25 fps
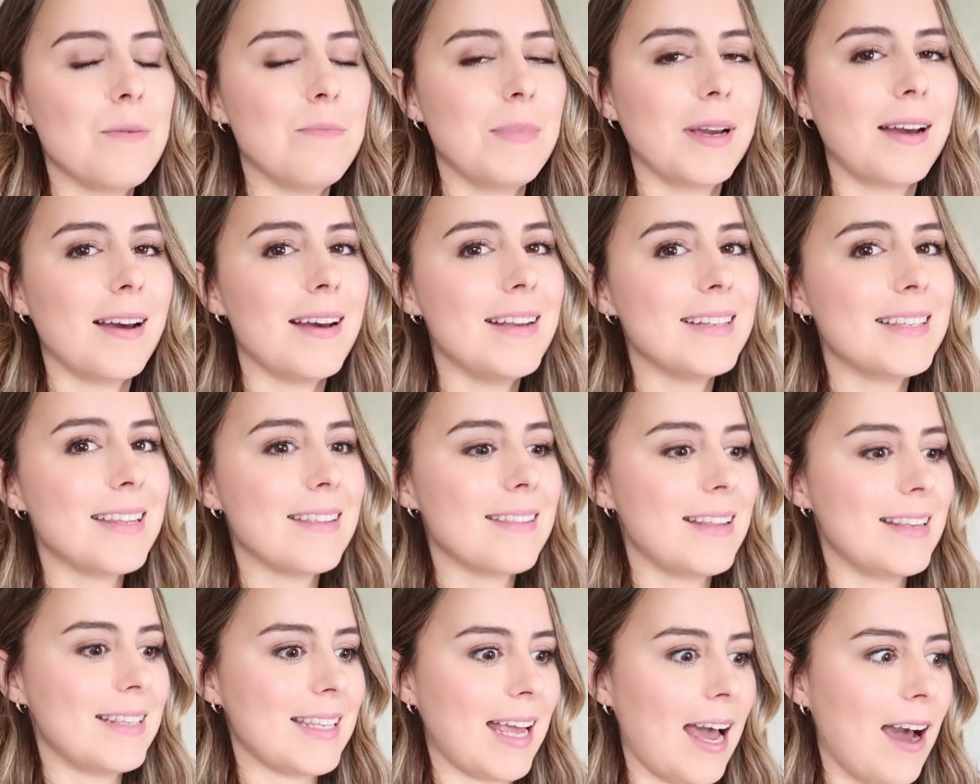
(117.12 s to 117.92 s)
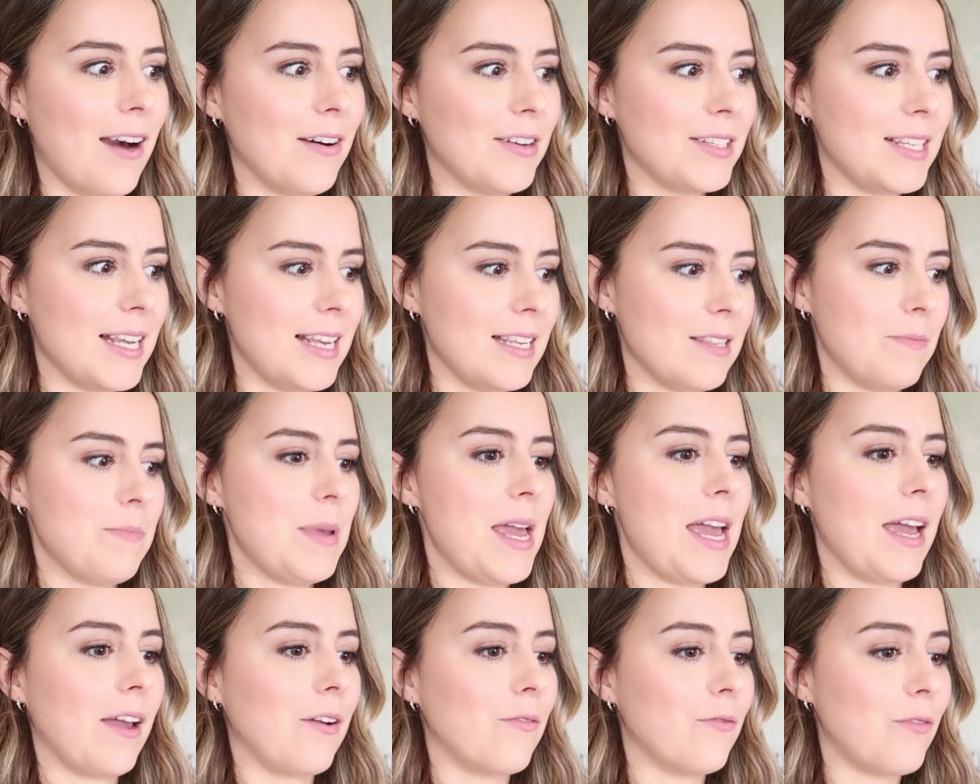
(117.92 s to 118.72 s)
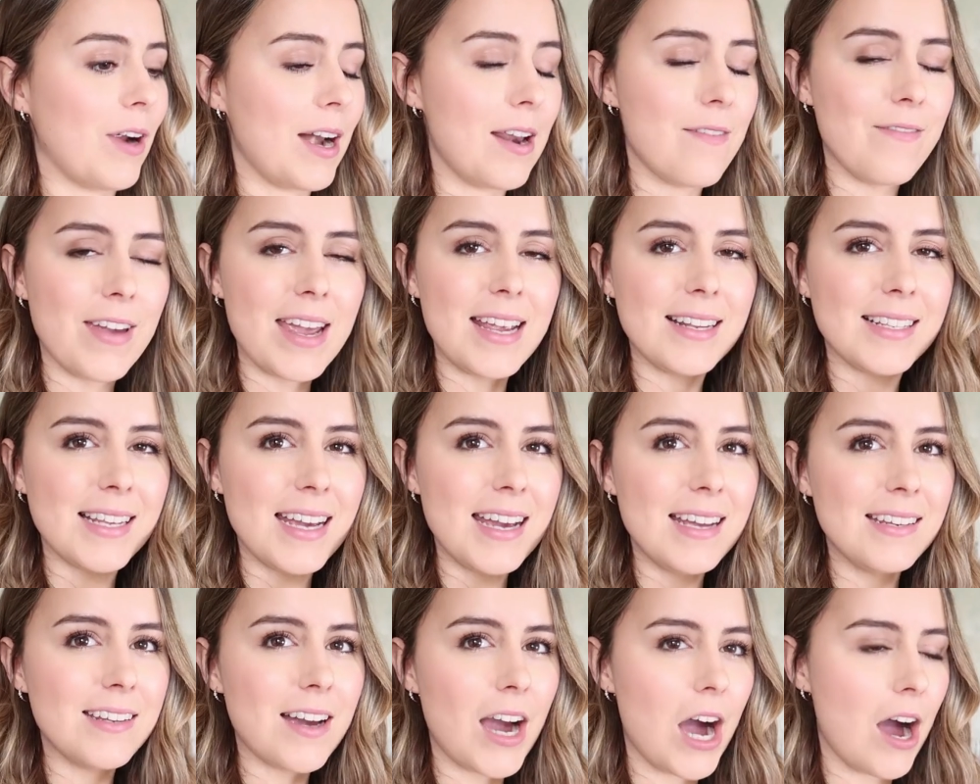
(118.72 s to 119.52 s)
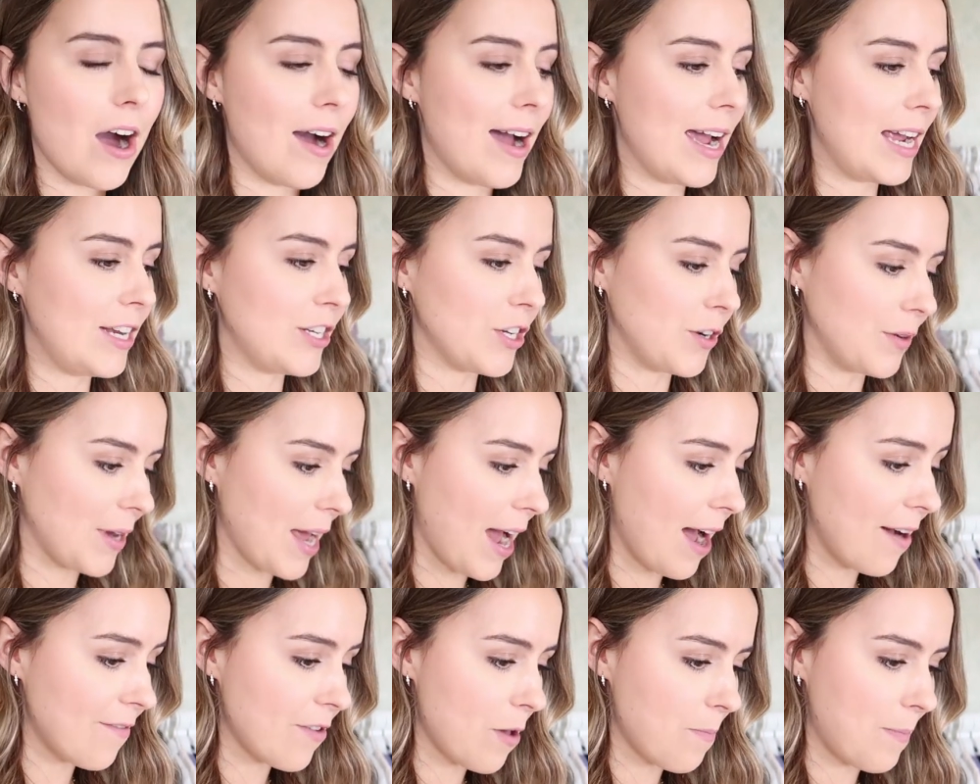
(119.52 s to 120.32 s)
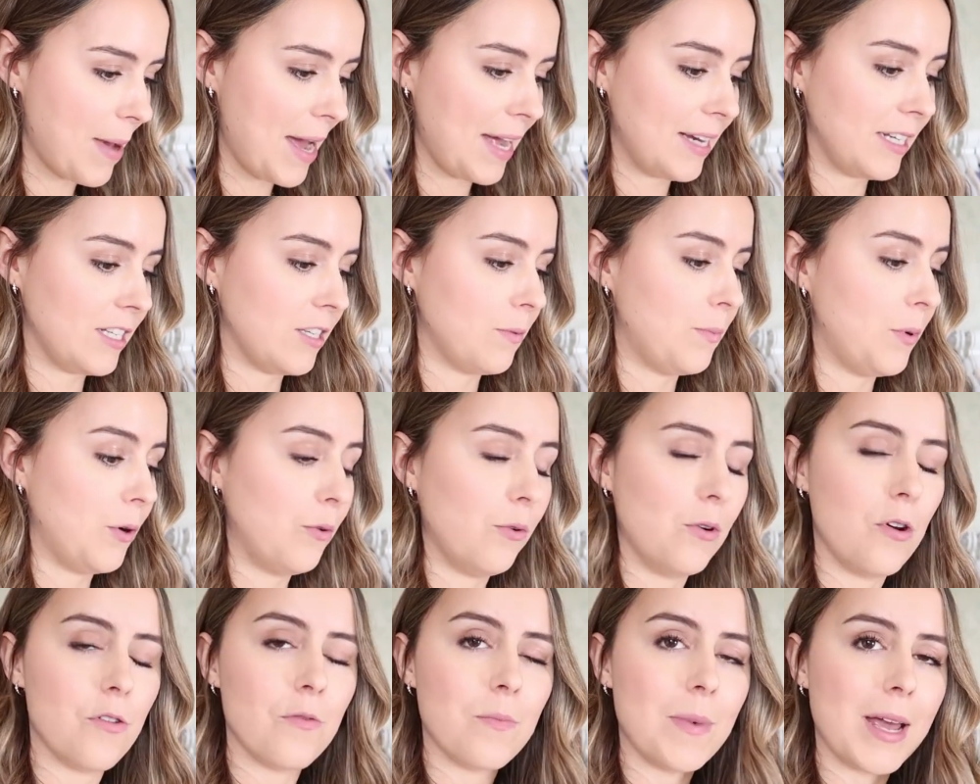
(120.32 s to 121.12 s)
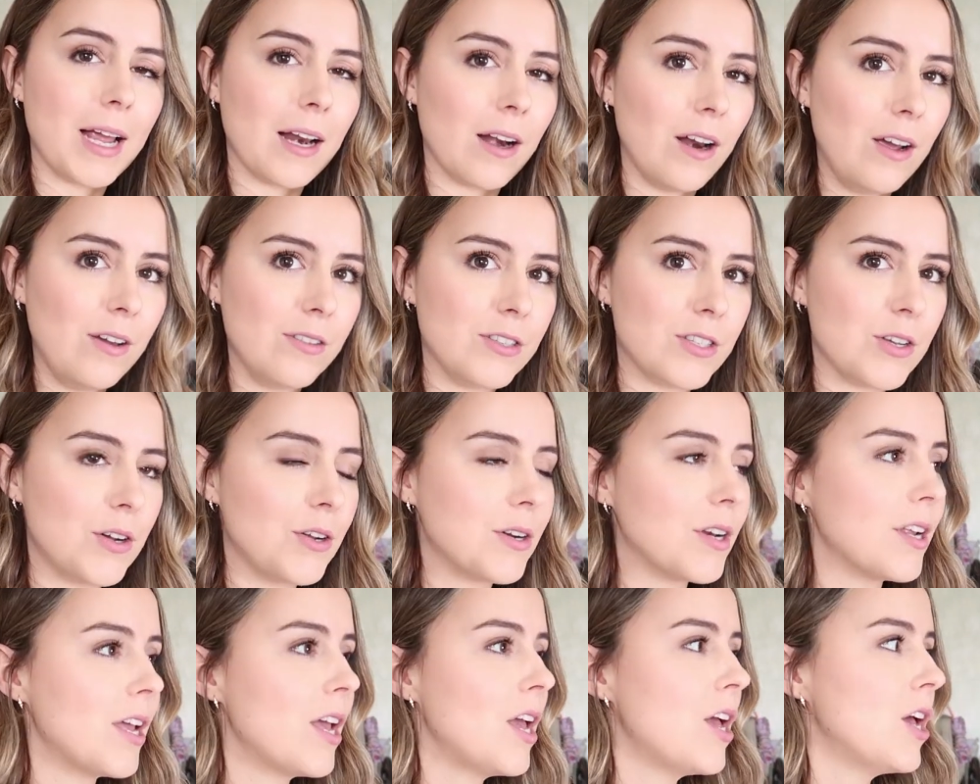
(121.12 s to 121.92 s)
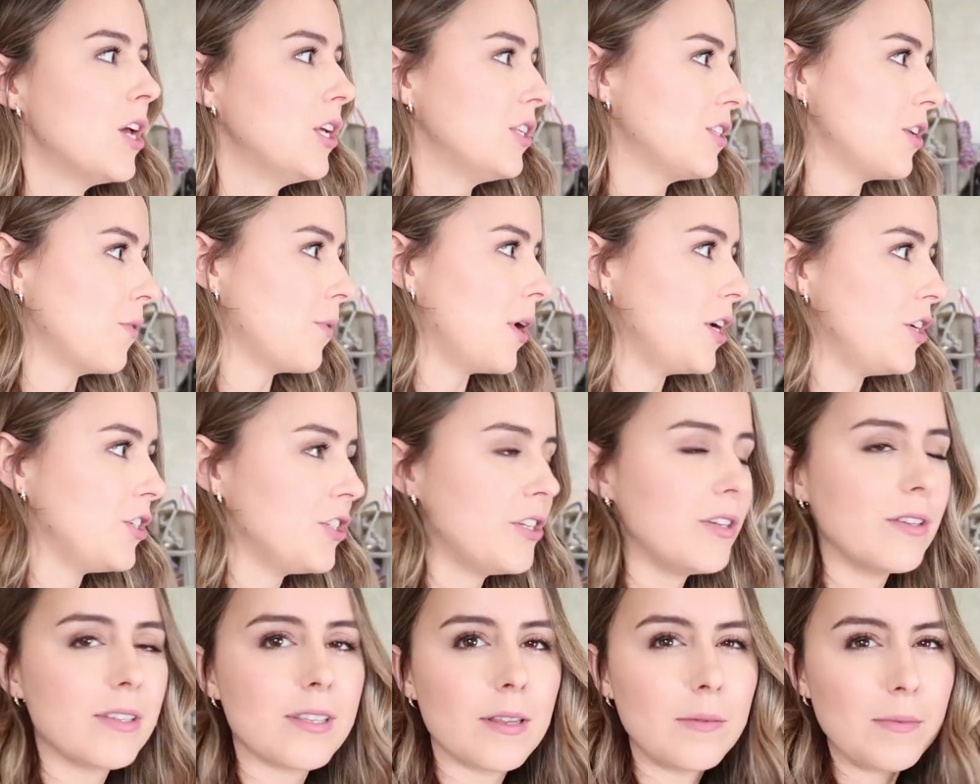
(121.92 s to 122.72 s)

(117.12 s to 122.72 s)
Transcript: Because this house is being renovated, I don't have a bed to put all of my clothes on. So I do